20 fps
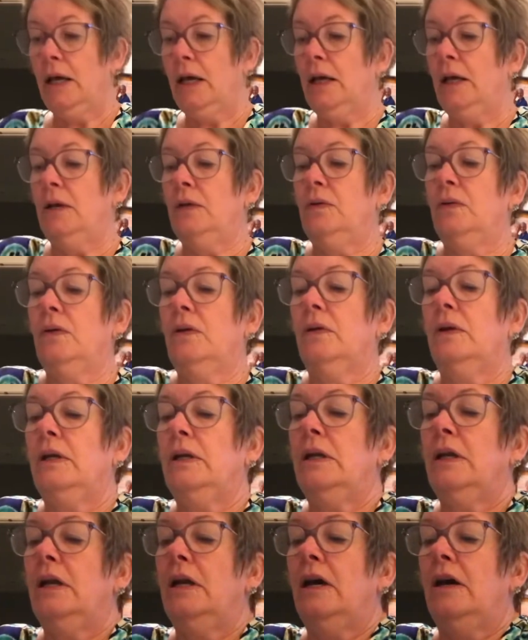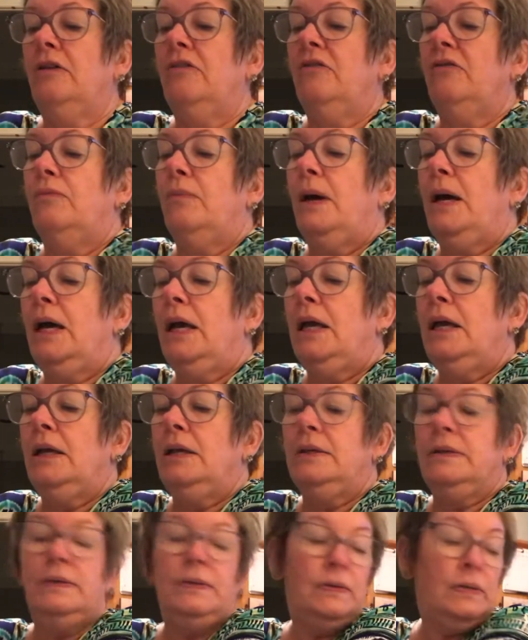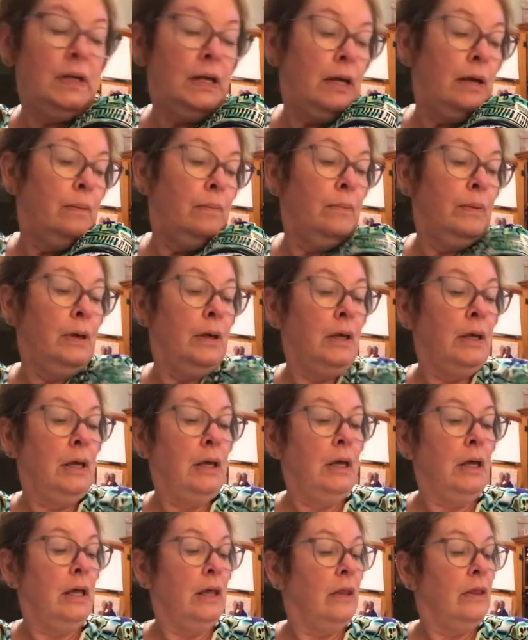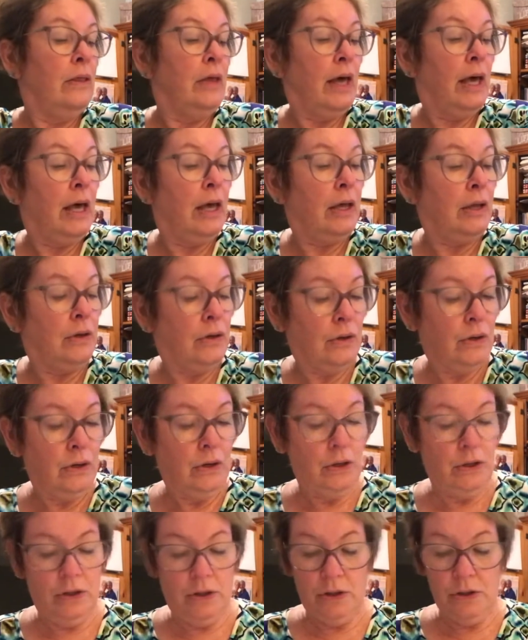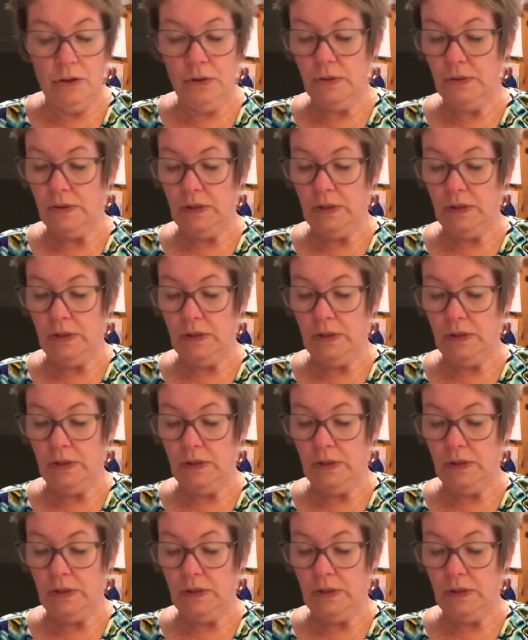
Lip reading: and cleaning off my stamp, then